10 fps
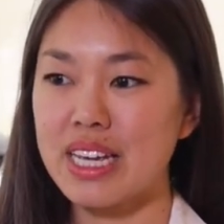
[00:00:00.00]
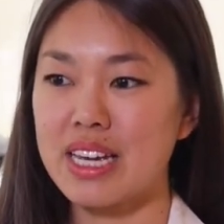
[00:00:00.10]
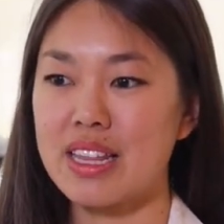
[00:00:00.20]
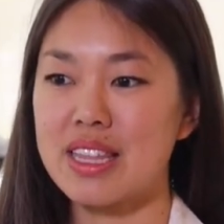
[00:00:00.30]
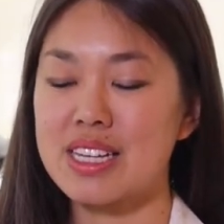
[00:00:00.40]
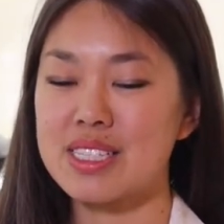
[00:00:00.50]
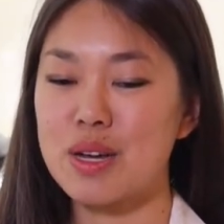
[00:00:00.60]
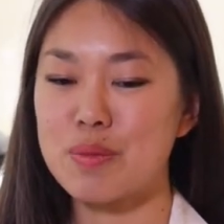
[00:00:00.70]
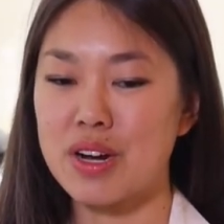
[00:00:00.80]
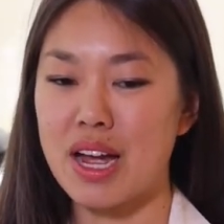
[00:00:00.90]
And that
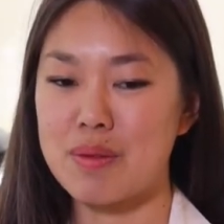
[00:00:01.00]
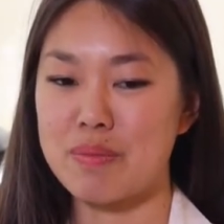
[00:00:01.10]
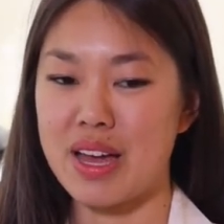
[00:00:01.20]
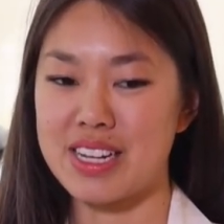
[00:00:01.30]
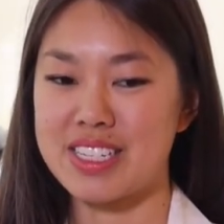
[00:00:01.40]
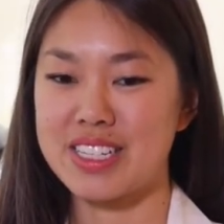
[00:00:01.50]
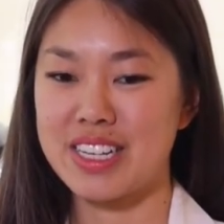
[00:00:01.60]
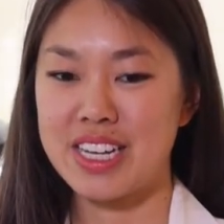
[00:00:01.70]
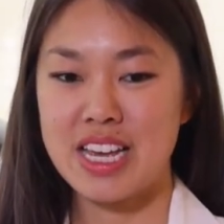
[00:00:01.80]
summer, I met